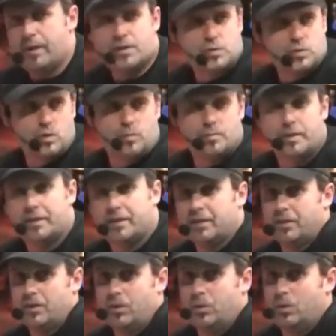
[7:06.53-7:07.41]
a metronome that
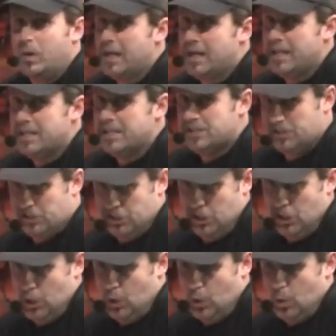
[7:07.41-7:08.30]
can go
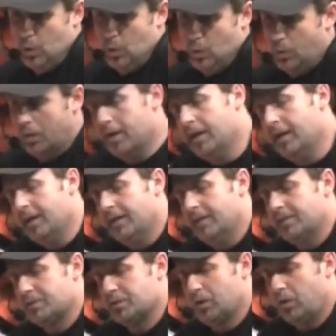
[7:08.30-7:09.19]
slow.
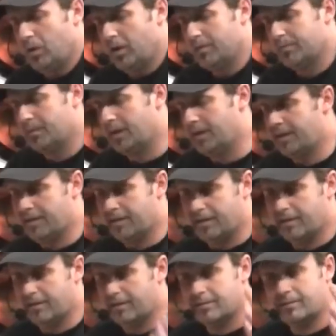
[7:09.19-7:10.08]
So on my
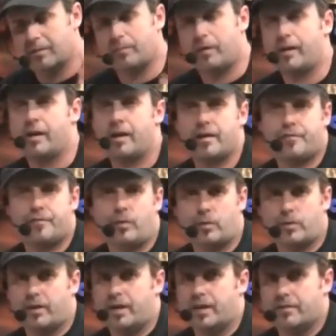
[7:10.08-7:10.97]

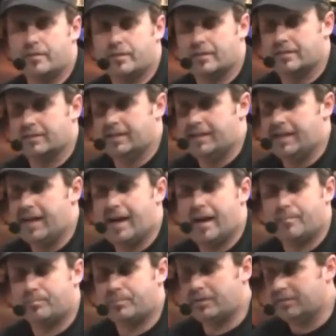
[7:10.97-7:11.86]
iPhone, I have an
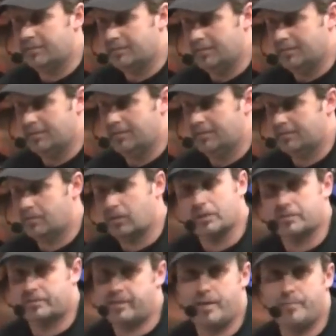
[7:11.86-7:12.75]
app
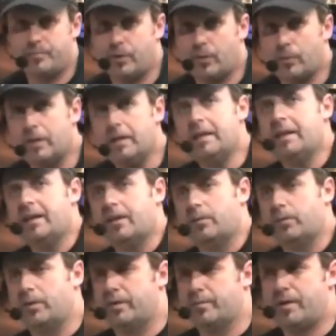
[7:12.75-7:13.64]
called Tempo,
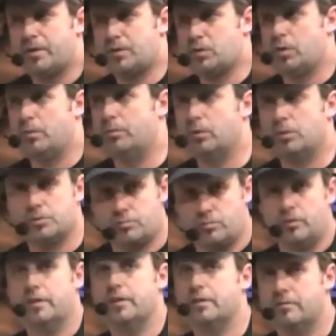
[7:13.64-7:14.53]
where the metronome goes
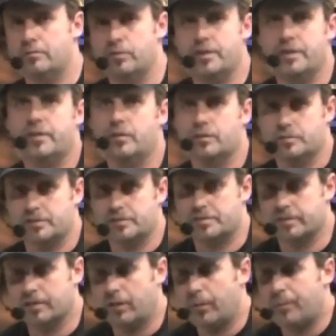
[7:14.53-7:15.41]
really ridiculously
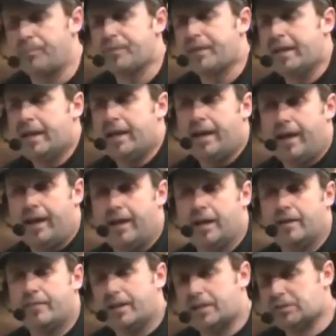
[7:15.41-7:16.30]
slow.
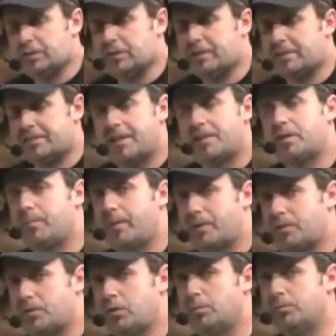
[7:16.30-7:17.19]
And I've actually set the
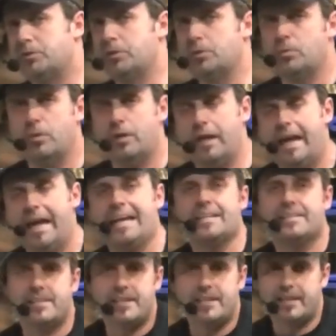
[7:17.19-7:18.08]
metronome to
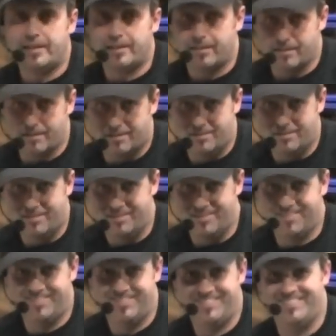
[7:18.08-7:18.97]
18,
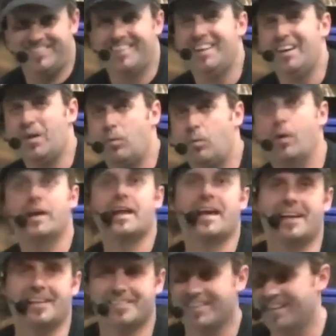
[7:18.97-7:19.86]

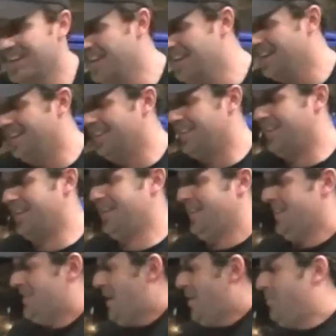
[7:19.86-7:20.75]
1/8.
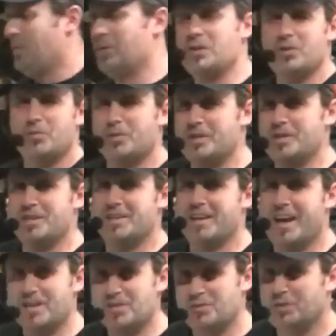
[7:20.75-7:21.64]
A tempo you wouldn't
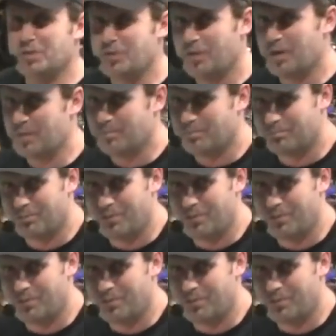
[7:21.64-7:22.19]
naturally want to